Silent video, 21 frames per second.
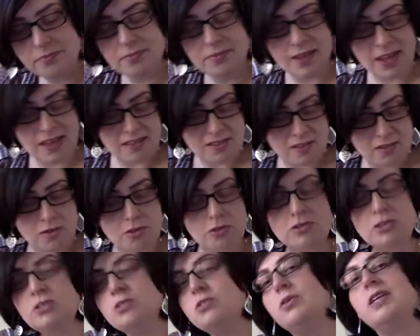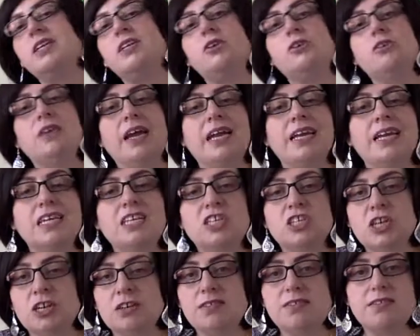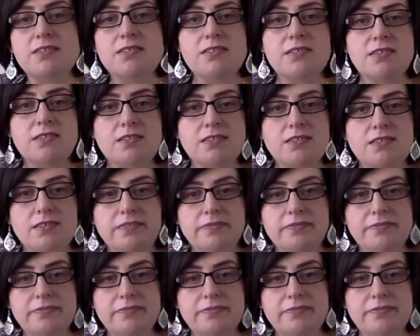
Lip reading: that's not doing you any justice.